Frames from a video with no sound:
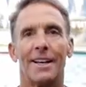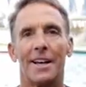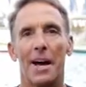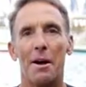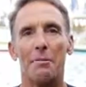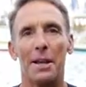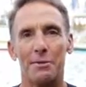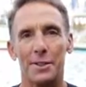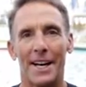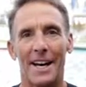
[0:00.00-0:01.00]
Hi, I'm Dave
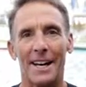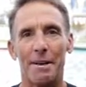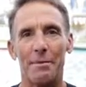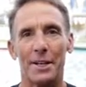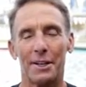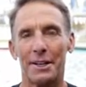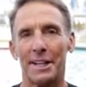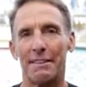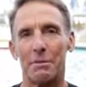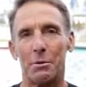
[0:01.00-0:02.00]
Scott. I'm here in
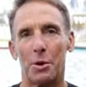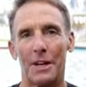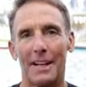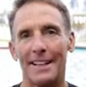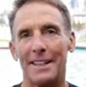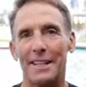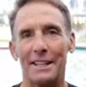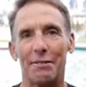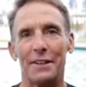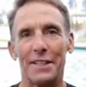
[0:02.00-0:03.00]
Livermore at
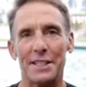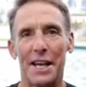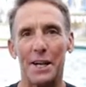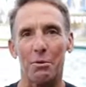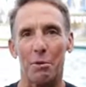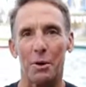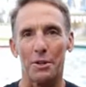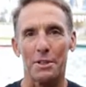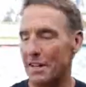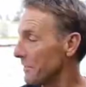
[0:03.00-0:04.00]
the FINIS
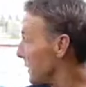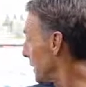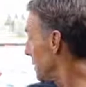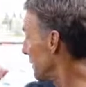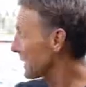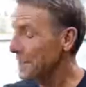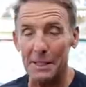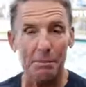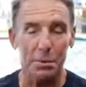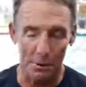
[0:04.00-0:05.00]
headquarters, and obviously you can see
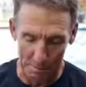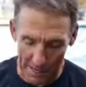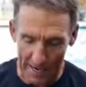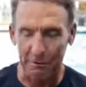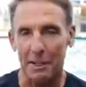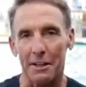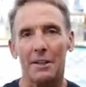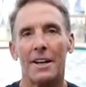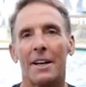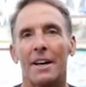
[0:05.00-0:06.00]
the pool in the background.
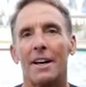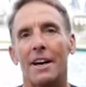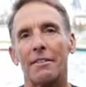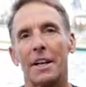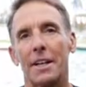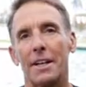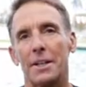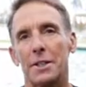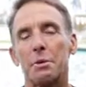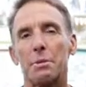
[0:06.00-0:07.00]
I've got
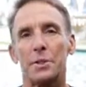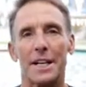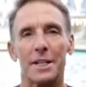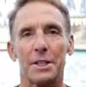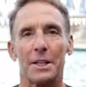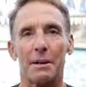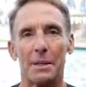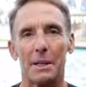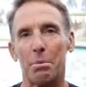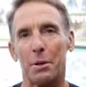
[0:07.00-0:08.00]
a swim session
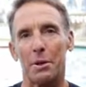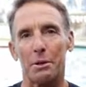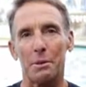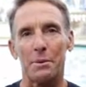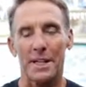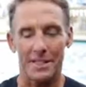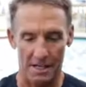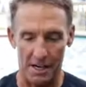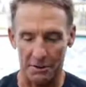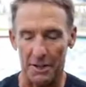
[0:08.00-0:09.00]
coming up with a group that's
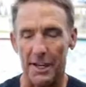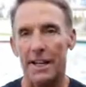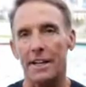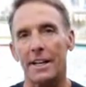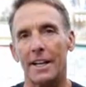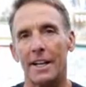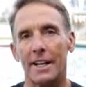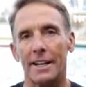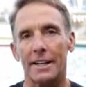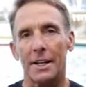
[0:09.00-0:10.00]
congregated, and